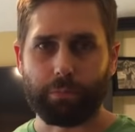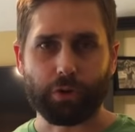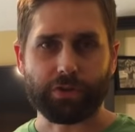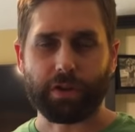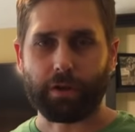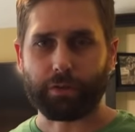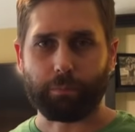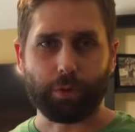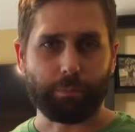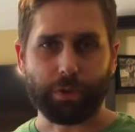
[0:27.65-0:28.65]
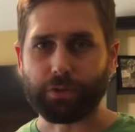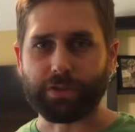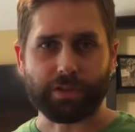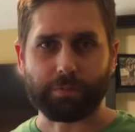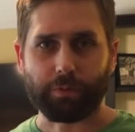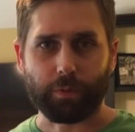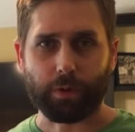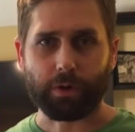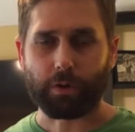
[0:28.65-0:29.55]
bookshelves or book built-ins before